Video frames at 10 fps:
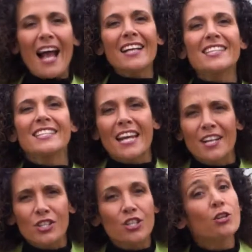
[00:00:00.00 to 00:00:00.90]
as a
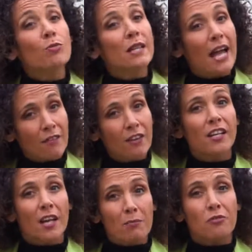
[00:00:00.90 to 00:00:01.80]
tenant, you will have a
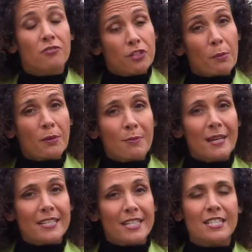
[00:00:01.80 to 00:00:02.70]
number of
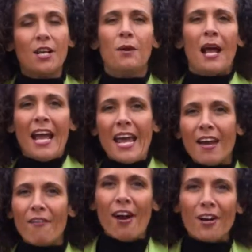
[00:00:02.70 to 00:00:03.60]
responsibilities. So
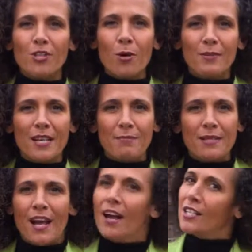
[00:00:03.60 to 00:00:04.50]
here are our top tips
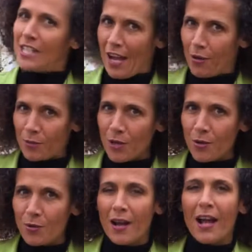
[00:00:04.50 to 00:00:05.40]
to help
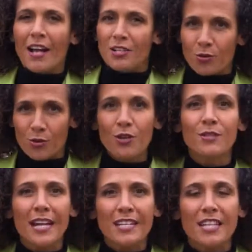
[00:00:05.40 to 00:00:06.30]
you and your new
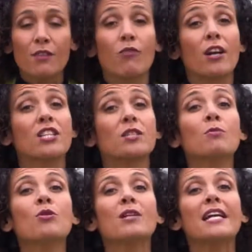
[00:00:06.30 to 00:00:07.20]
tenancy run as
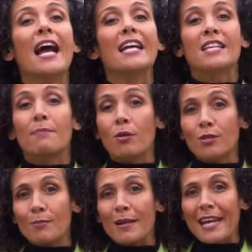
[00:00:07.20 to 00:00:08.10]
smoothly as it
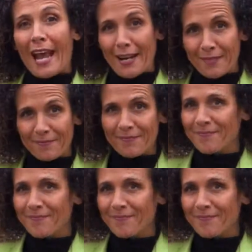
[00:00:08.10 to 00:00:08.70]
possibly can.